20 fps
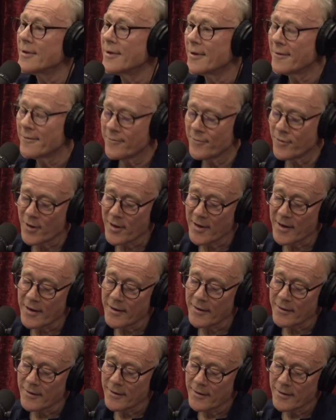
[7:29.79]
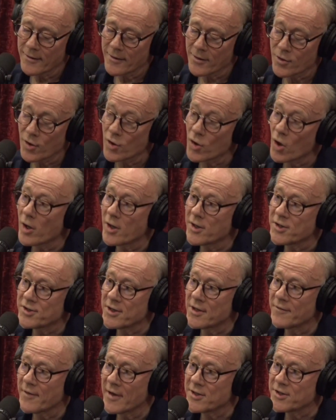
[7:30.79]
for their
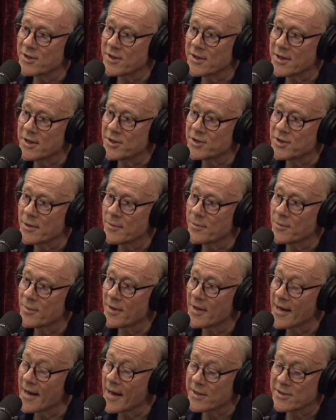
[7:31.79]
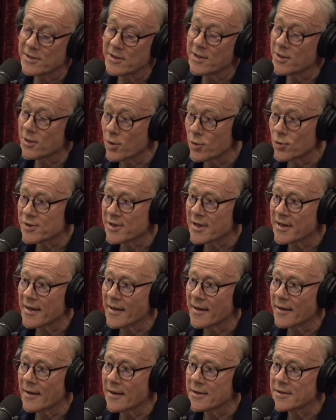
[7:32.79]
chronology of ancient Egypt, they actually use the
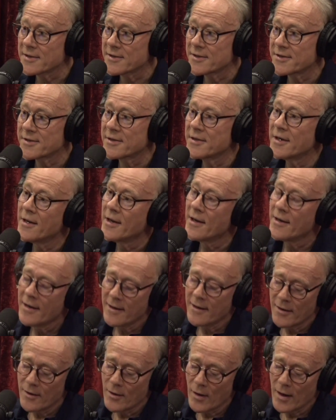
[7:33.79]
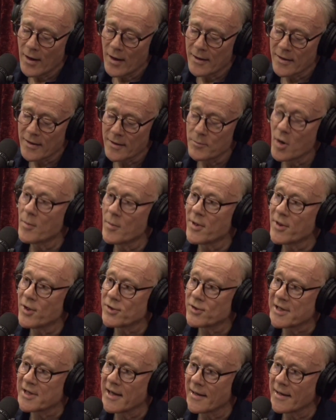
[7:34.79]
king lists. The moment
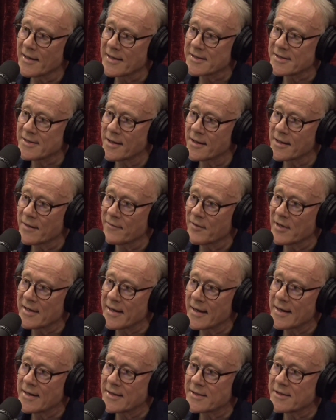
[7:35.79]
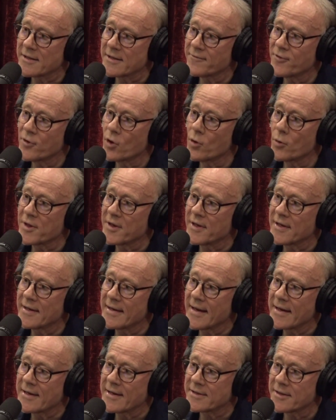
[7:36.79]
those king lists start giving dates that fall within
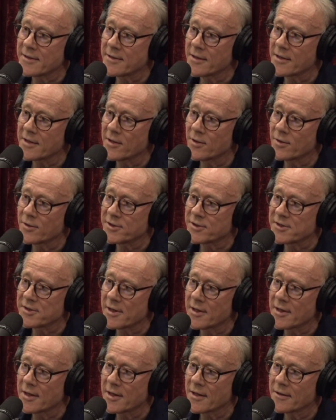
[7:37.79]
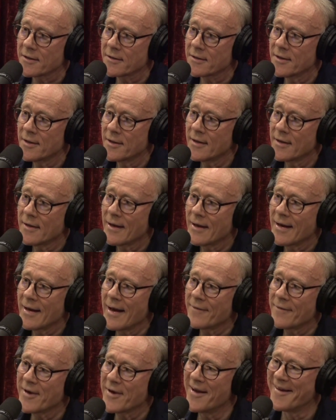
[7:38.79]
dates that archaeologists like,
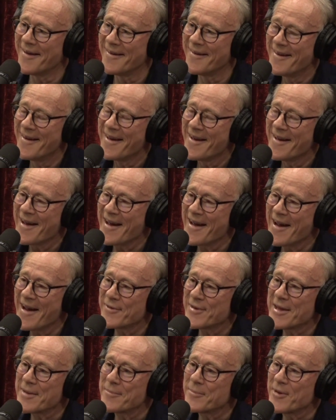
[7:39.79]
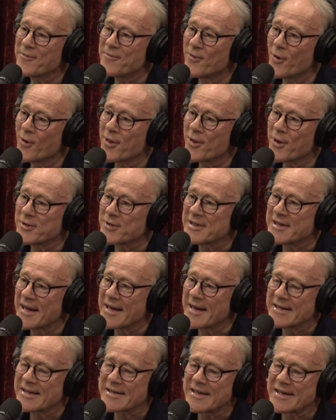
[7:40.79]
everything before those
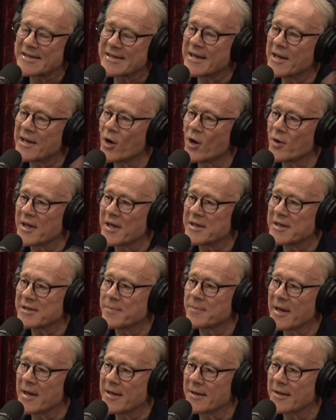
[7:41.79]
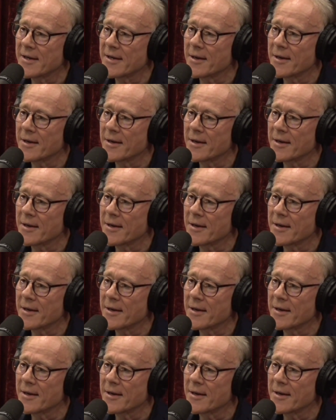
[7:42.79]
dates, they say, oh, they just made it up.